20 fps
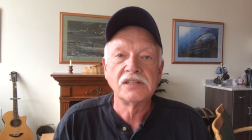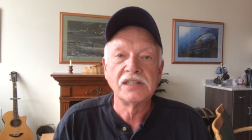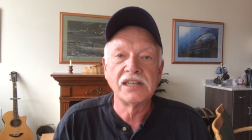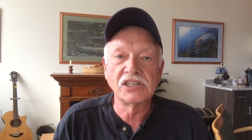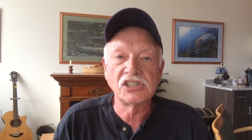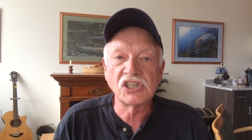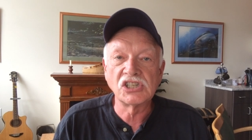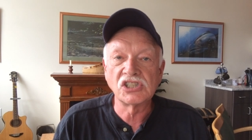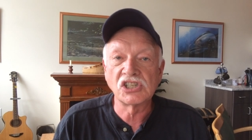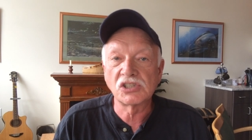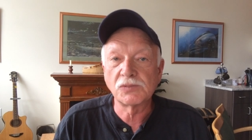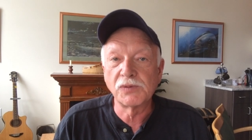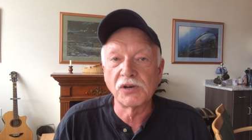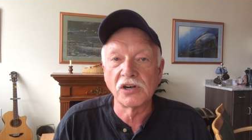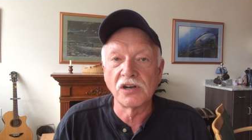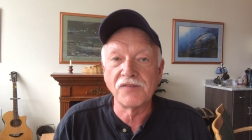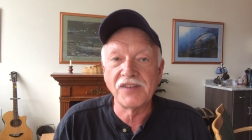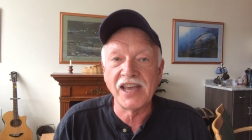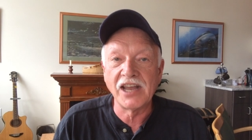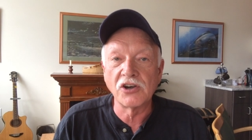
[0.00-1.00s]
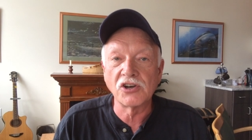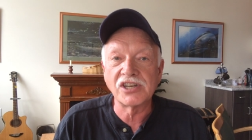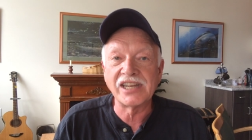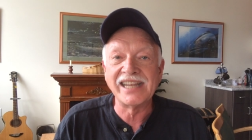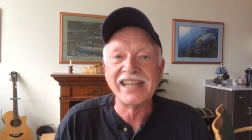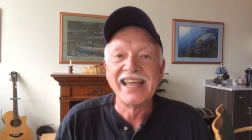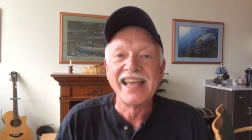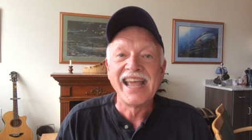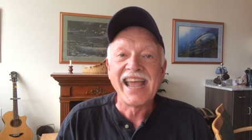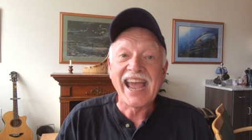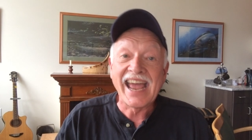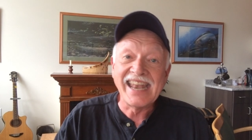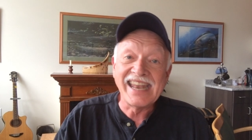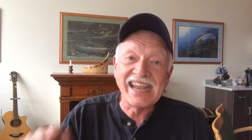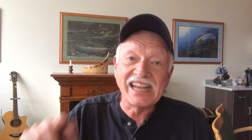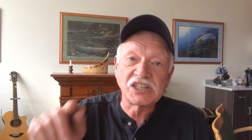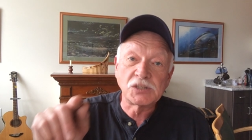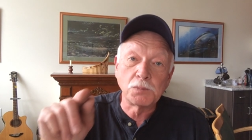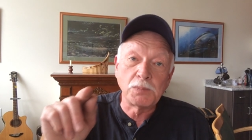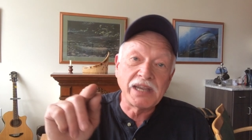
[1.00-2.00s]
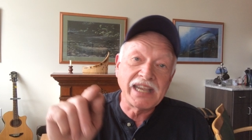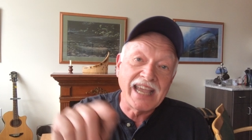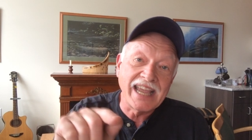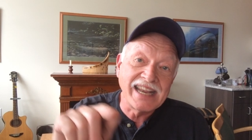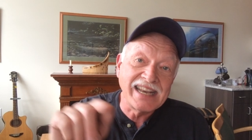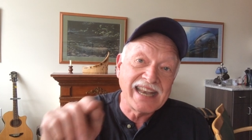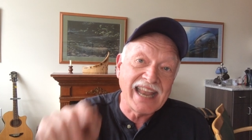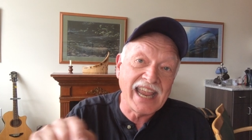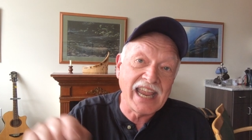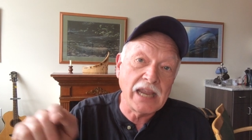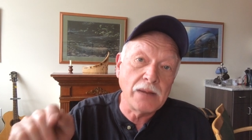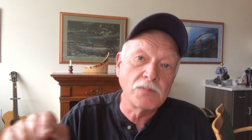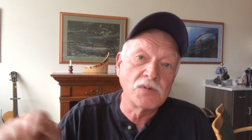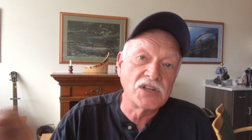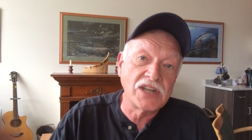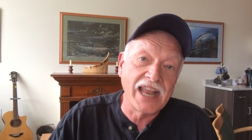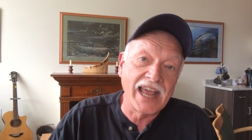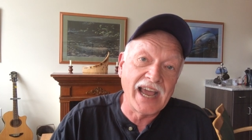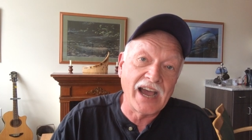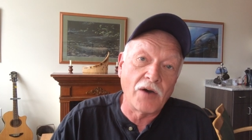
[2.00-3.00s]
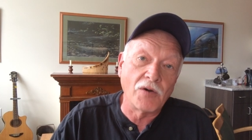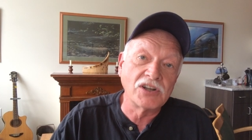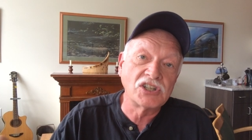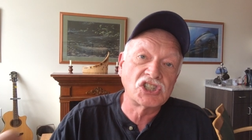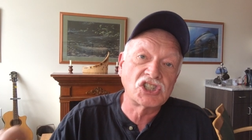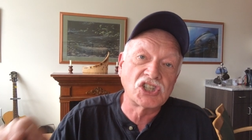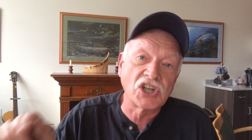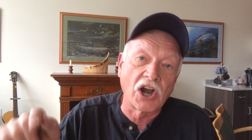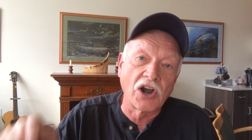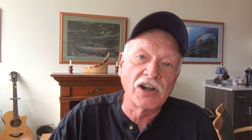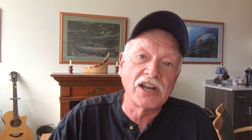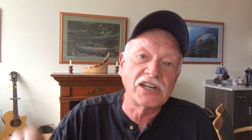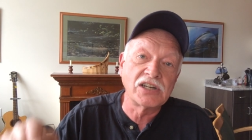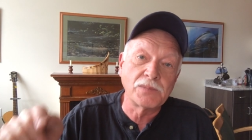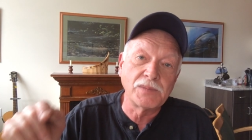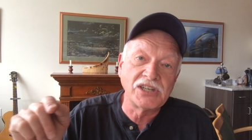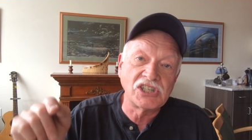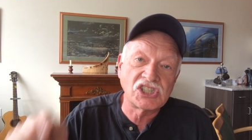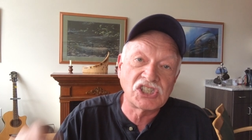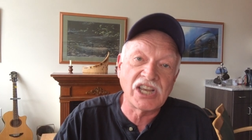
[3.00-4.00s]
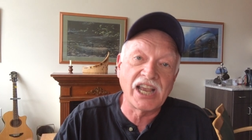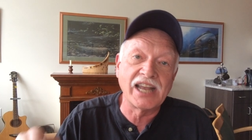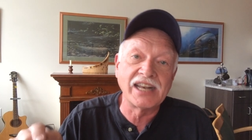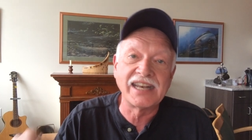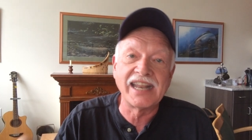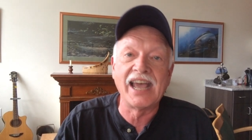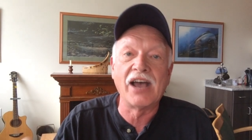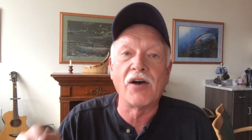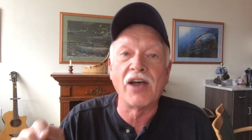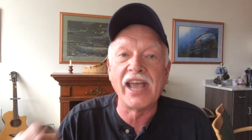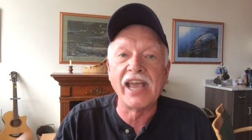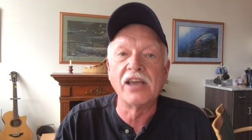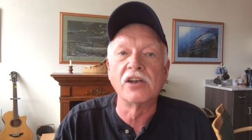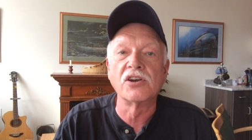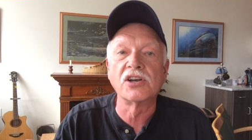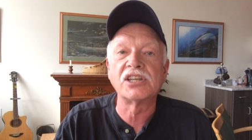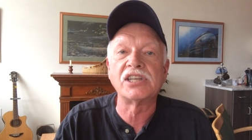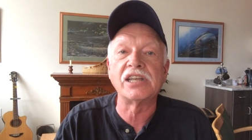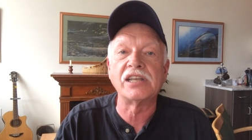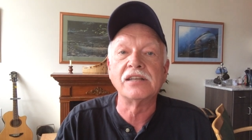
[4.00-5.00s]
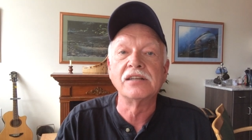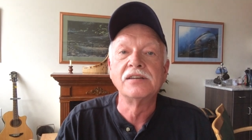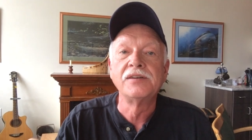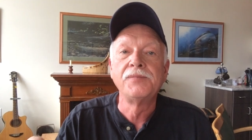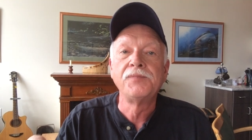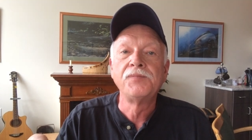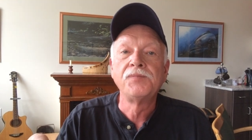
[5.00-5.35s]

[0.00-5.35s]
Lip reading: This is a spirit of anarchy, and it's being named now. It's starting to be said now. Anarchy.